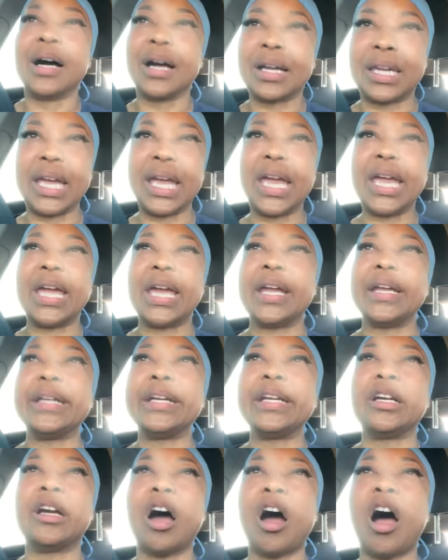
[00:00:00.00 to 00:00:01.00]

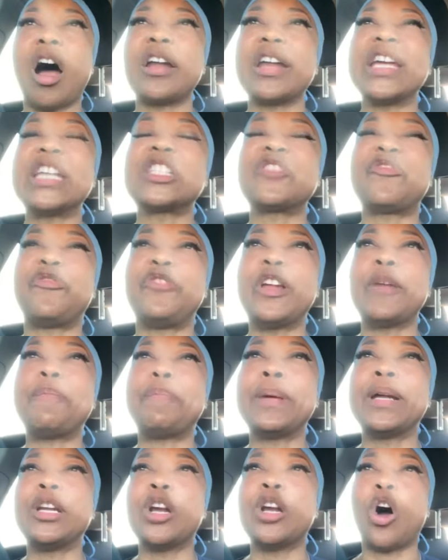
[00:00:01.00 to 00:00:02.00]
Again, God is
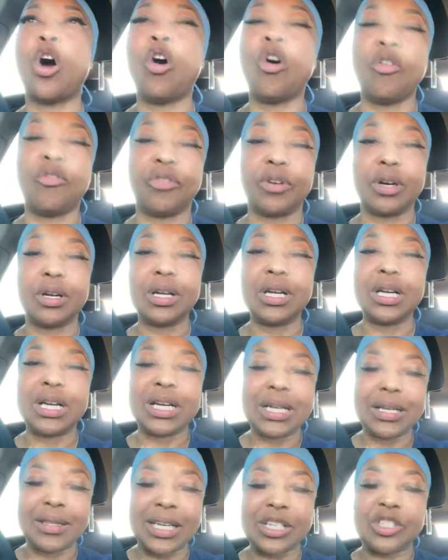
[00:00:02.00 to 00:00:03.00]
flipping over
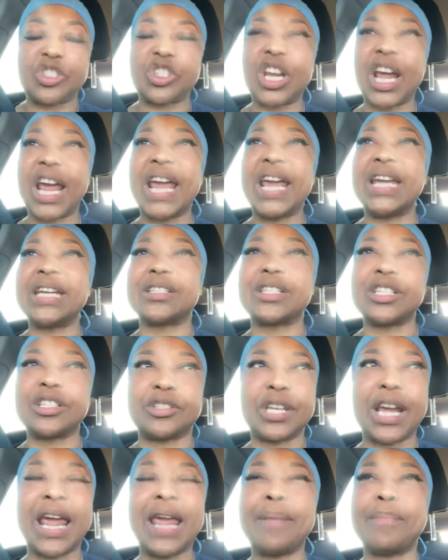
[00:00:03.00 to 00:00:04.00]
the
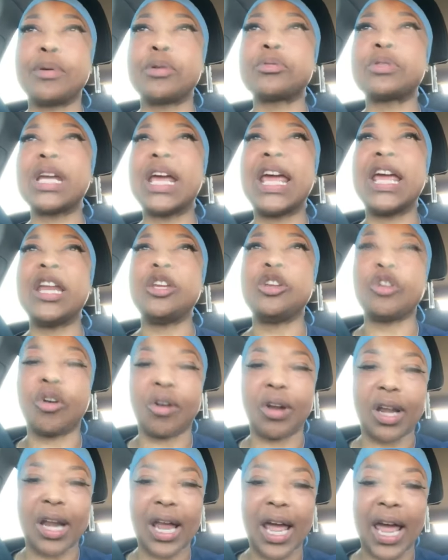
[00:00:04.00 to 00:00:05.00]
changing tables in
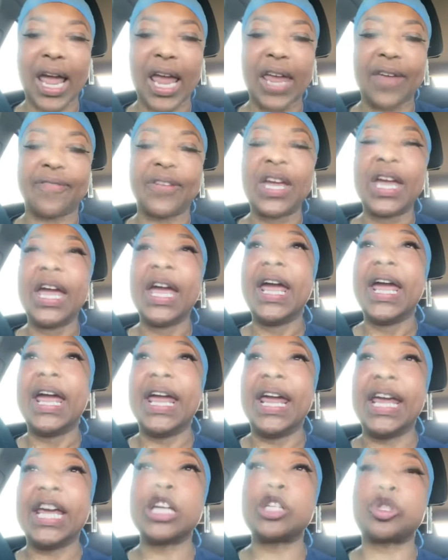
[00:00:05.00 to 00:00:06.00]
your life.
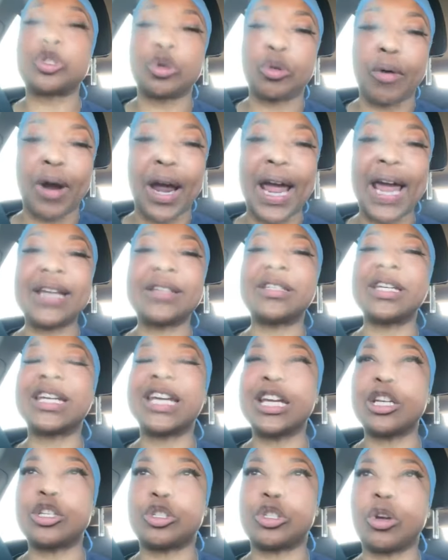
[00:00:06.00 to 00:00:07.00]
He is trying
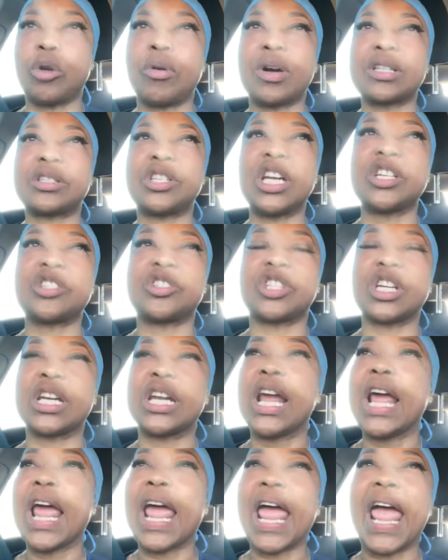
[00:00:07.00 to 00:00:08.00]
to get your
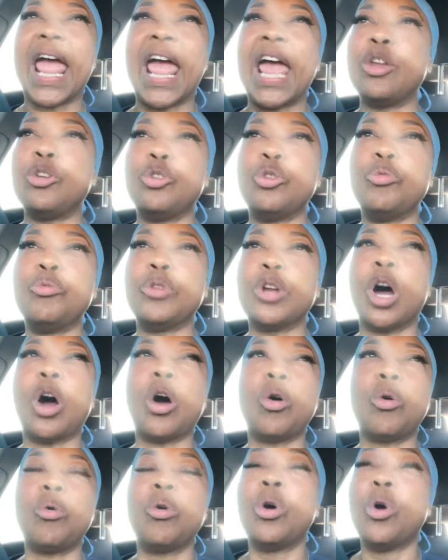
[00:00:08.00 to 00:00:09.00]
attention, and you
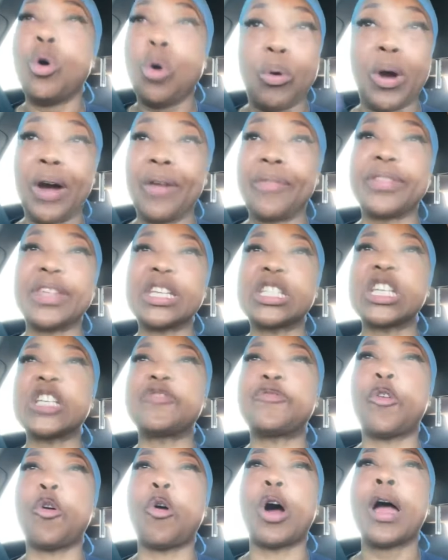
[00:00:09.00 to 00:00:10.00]
know whoever this
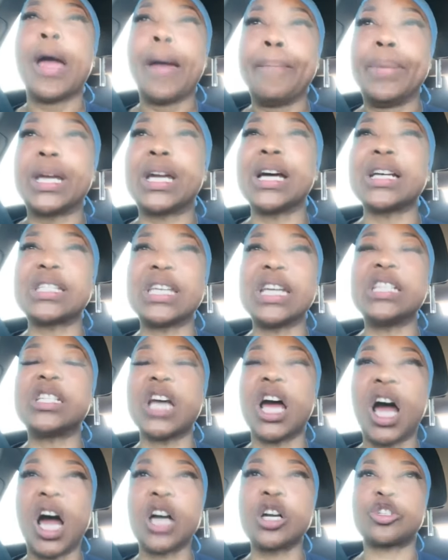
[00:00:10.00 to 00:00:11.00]
is for because
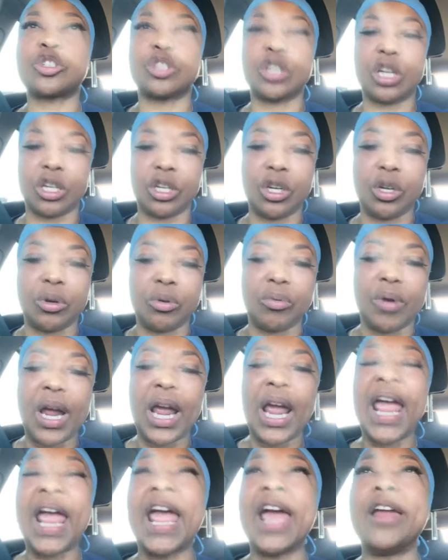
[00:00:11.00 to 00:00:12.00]
he's unctioned you,
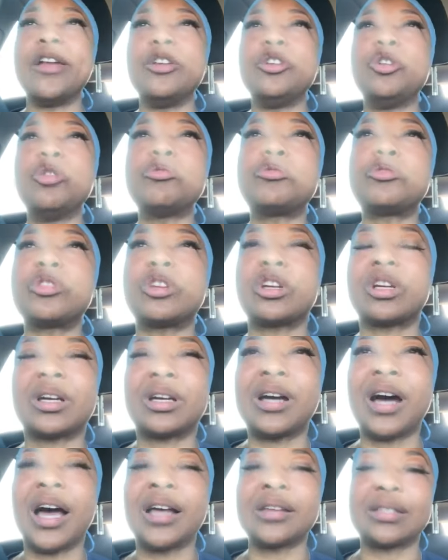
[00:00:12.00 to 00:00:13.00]
and you
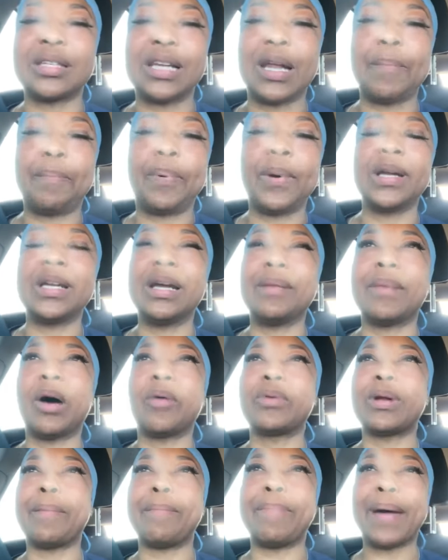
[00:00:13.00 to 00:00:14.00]
constantly put him
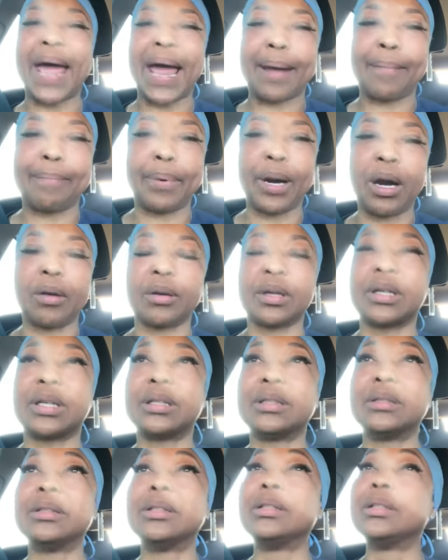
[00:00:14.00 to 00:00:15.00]
on the back
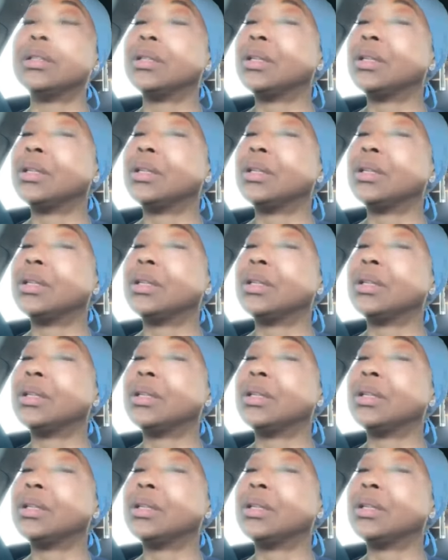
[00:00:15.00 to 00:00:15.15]
burner